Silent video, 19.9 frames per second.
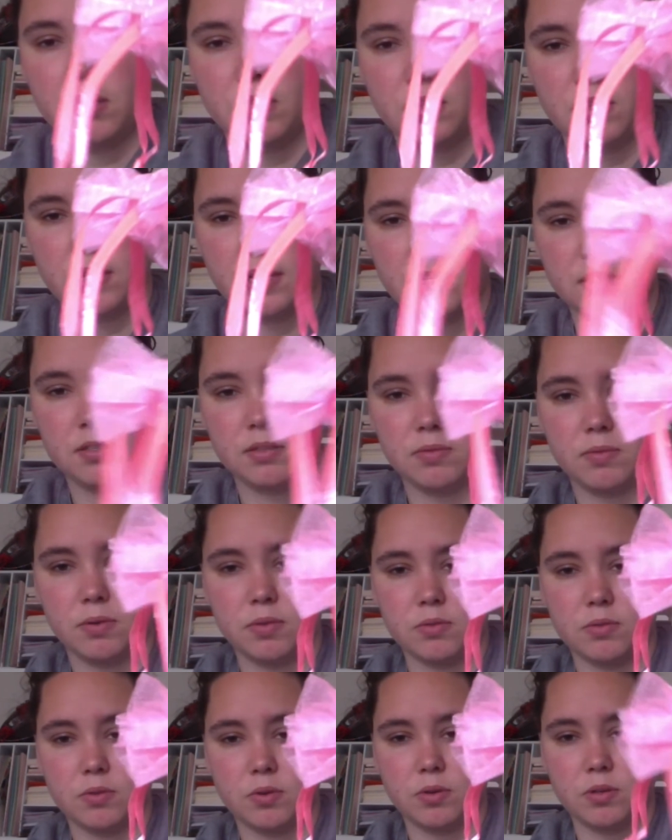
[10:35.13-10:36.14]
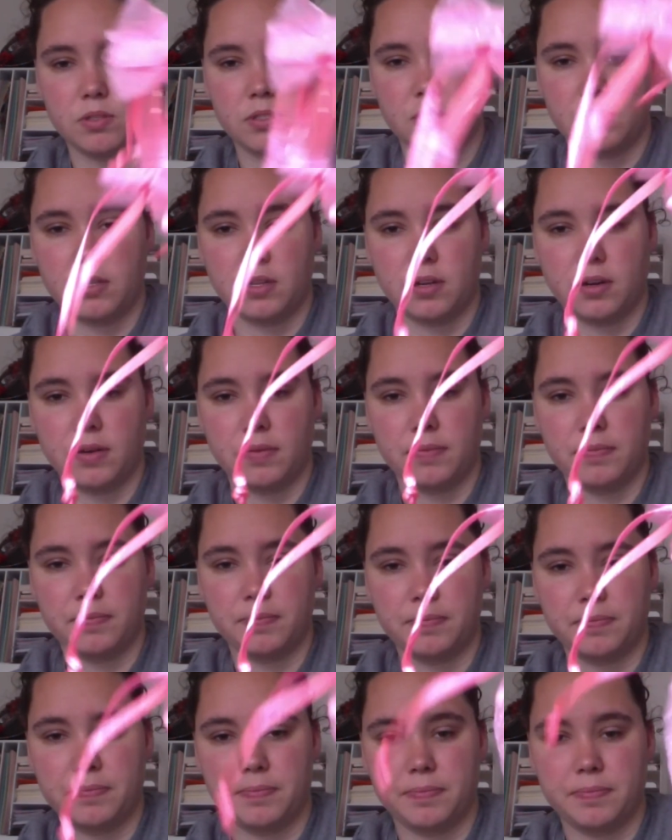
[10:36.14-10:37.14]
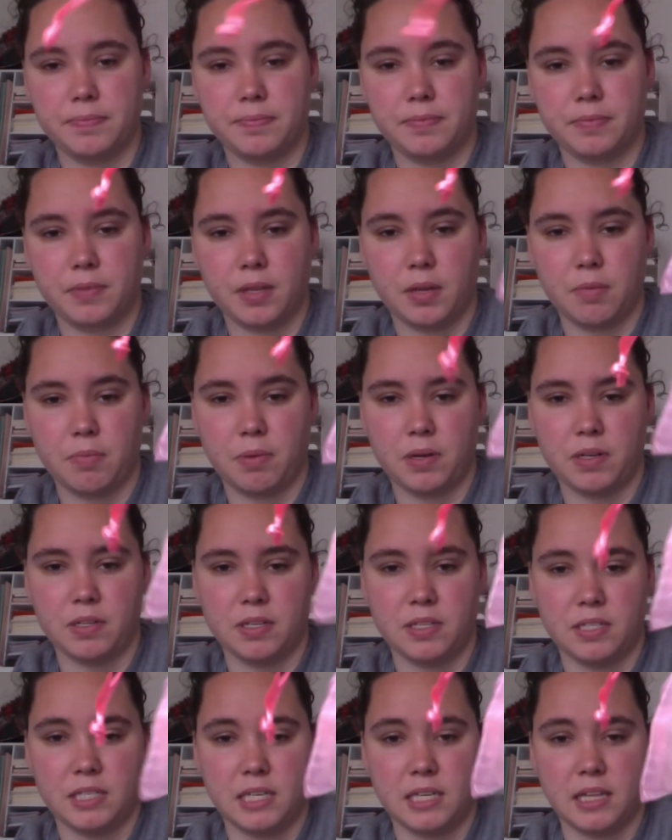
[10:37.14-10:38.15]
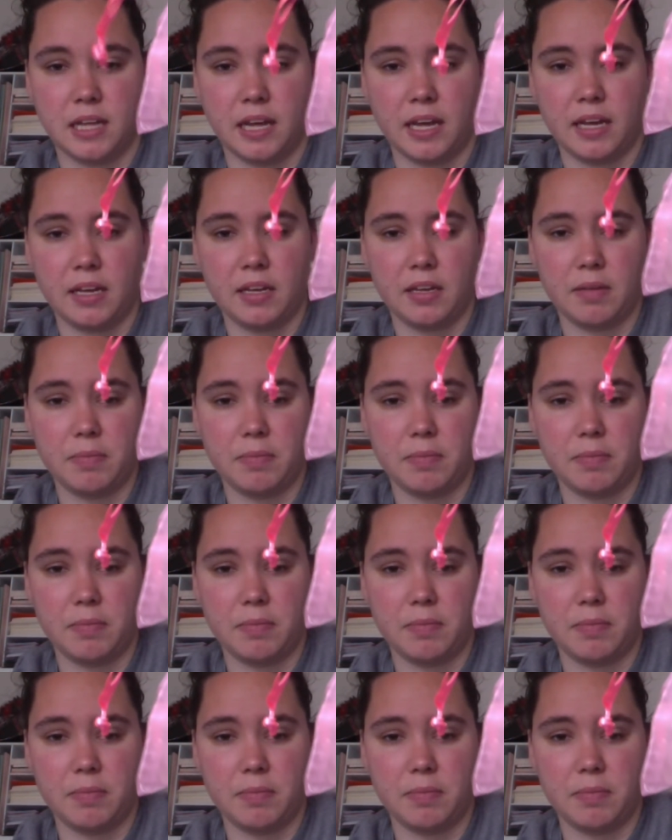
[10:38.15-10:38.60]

that's the rose quartz in there compared to the tea light.